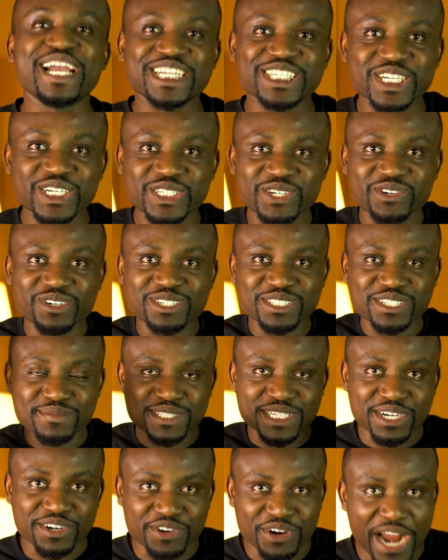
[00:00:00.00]
make sure you're a
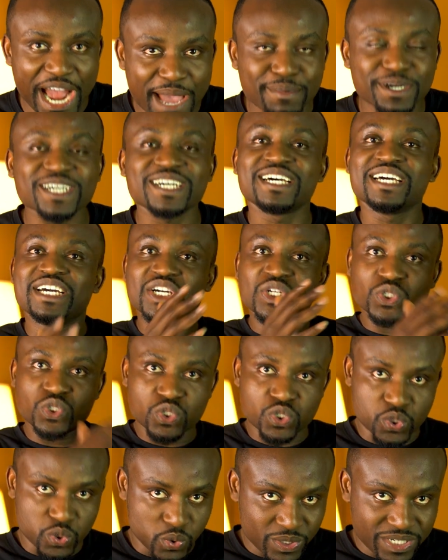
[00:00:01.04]
subscriber
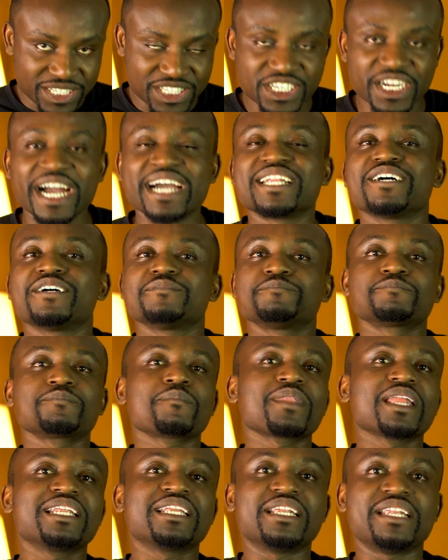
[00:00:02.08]
to the channel
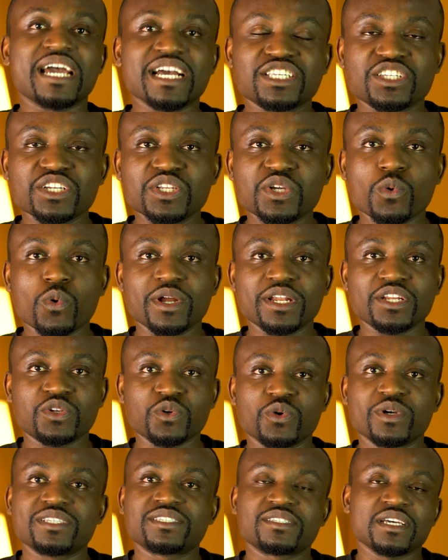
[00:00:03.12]
the next thing you want to
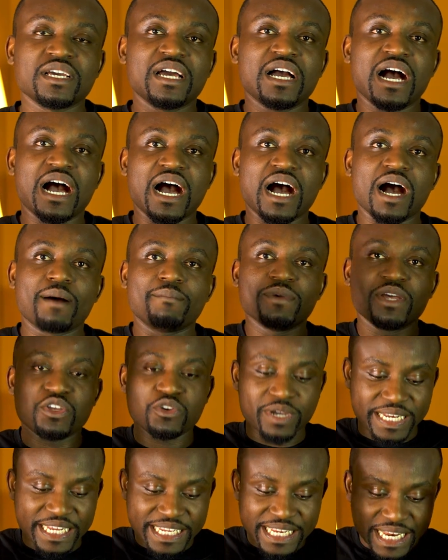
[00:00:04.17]
do is um,
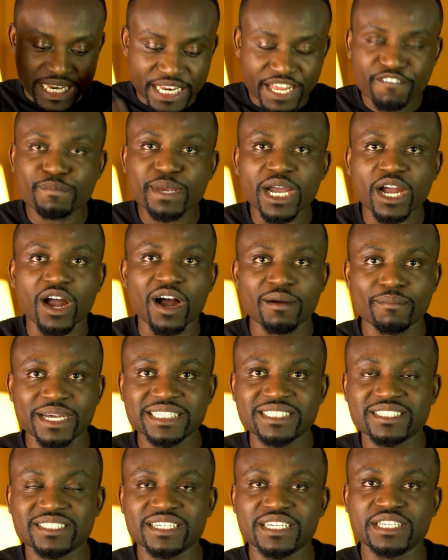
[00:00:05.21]
you can either leave me a
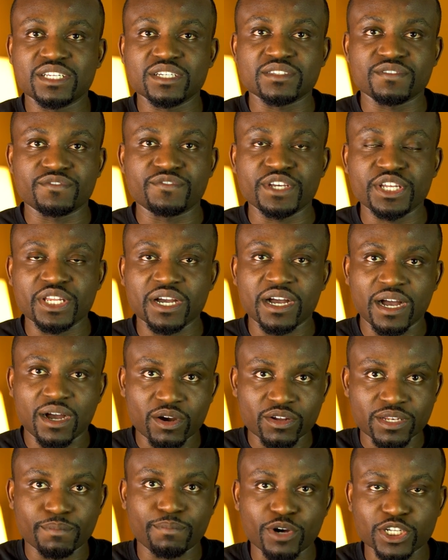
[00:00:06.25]
comment in this vid
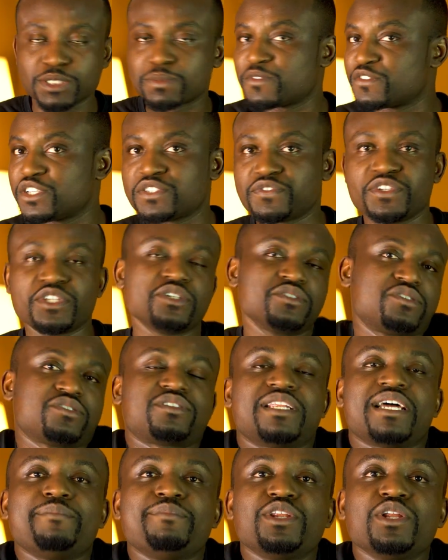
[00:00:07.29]
uh, on the bottom of this video.
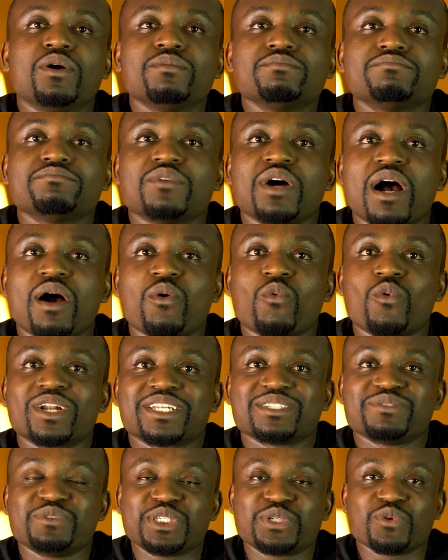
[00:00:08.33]
Just let me know uh,
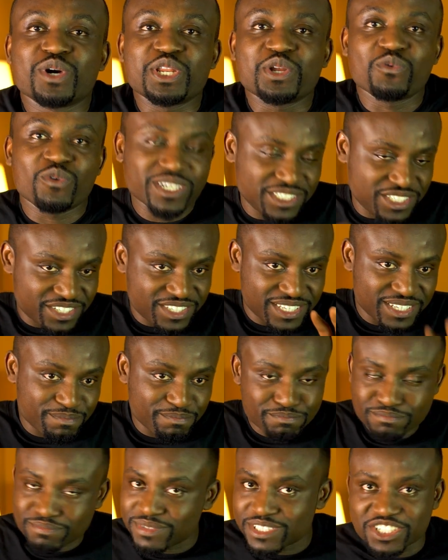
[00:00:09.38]
what which one you want. Just
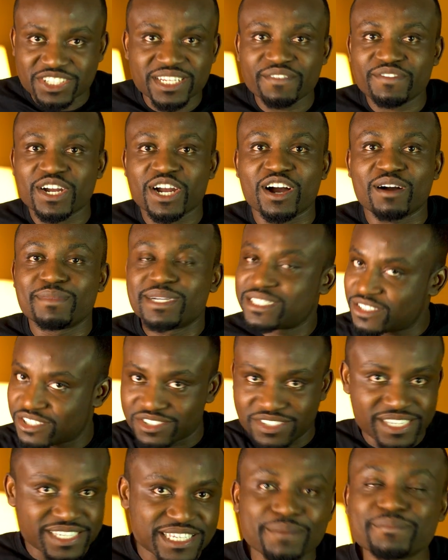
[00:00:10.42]
just leave a comment.
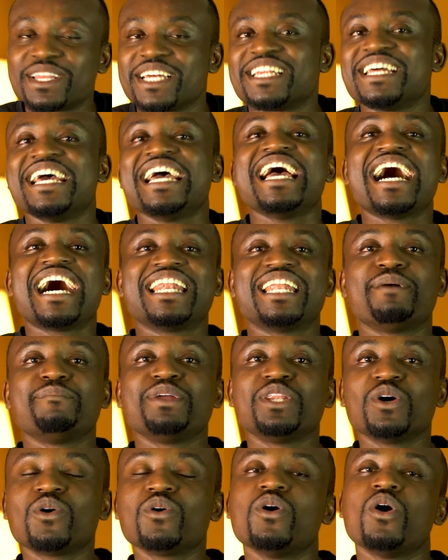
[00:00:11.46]
Just say something and let
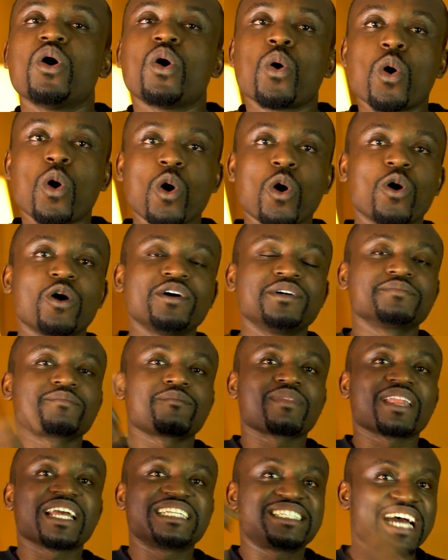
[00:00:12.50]
me know. Or
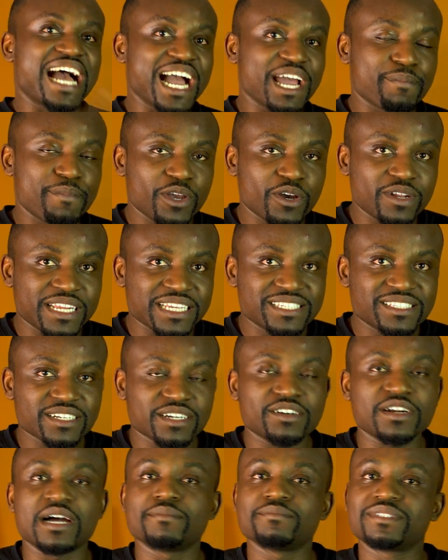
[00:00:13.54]
tag me on
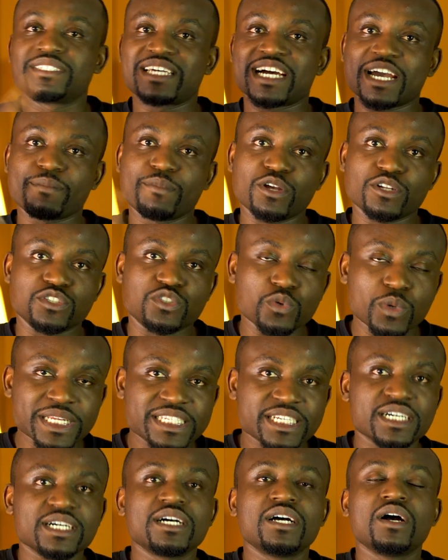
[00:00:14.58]
Instagram, tag me on
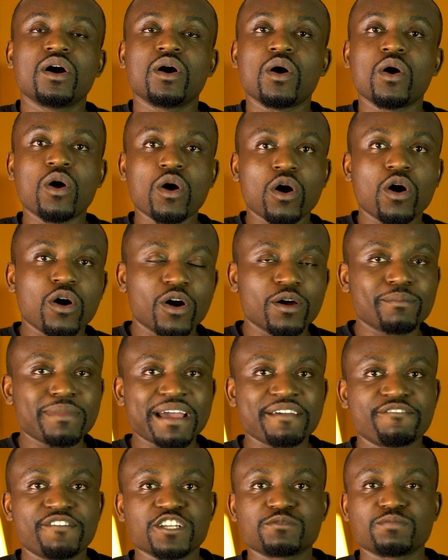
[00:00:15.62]
Twitter, or on
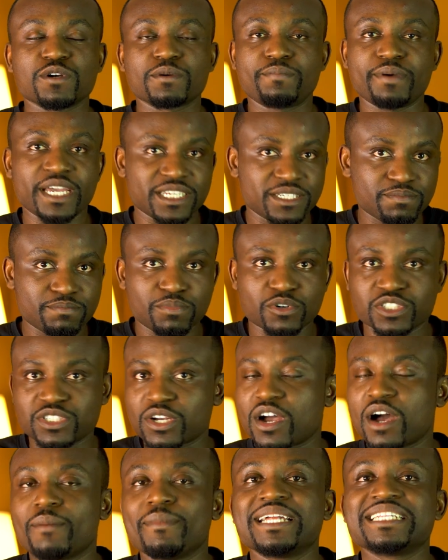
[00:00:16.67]
my Facebook page. Post
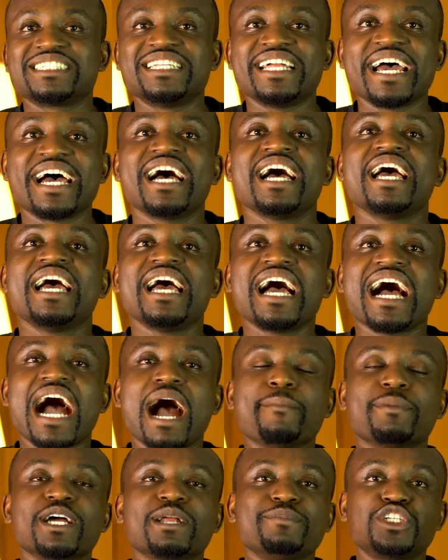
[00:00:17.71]
a comment there,
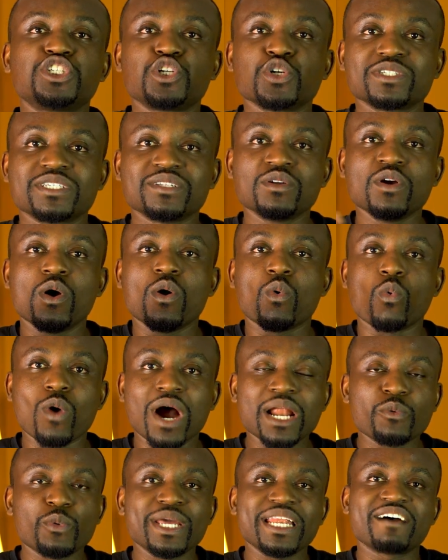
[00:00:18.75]
I'm gonna be choosing
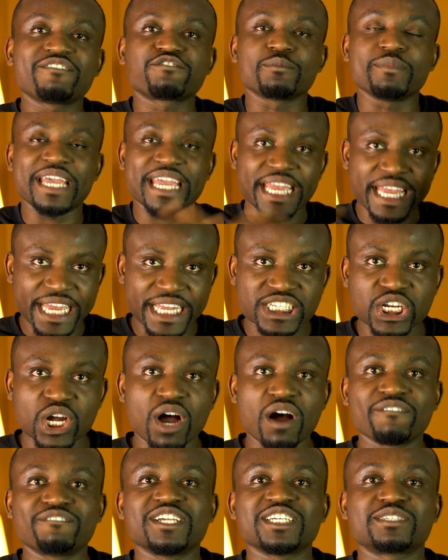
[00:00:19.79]
one winner from each
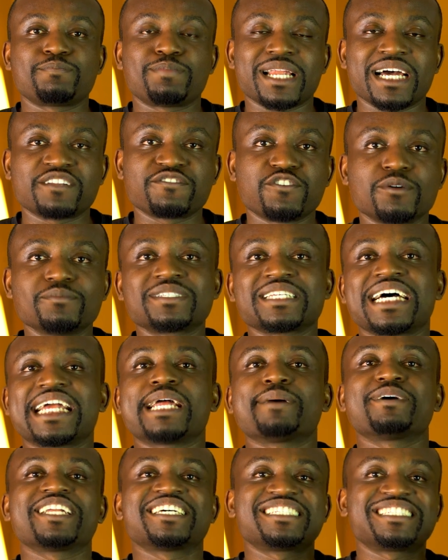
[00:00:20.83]
of these platforms
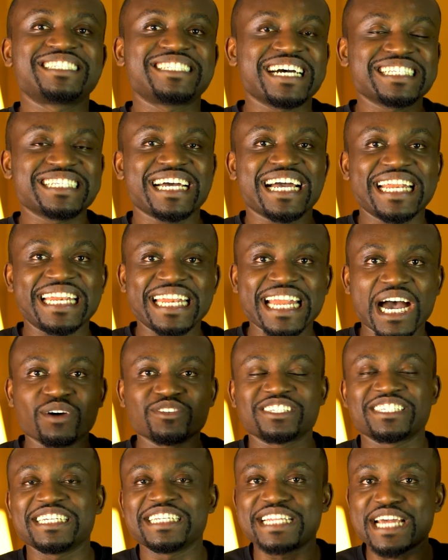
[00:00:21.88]
and I'm gonna start
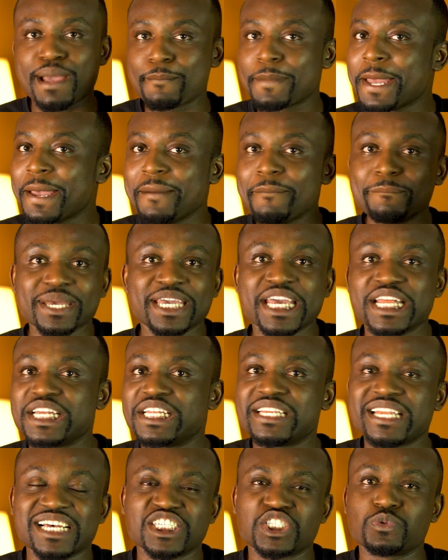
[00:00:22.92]
announcing them
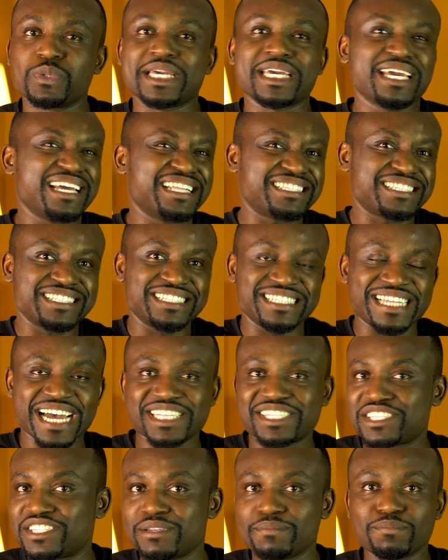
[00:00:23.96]
beginning next week. It's
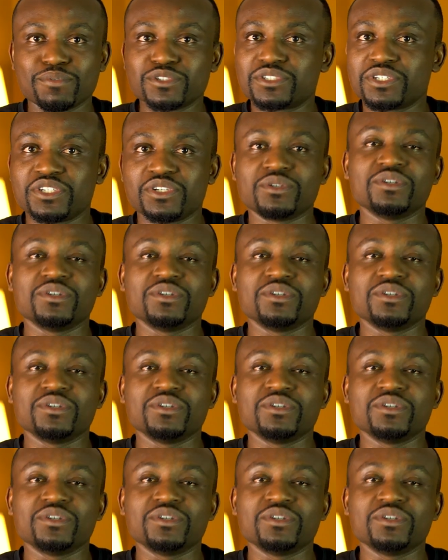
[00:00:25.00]
that simple to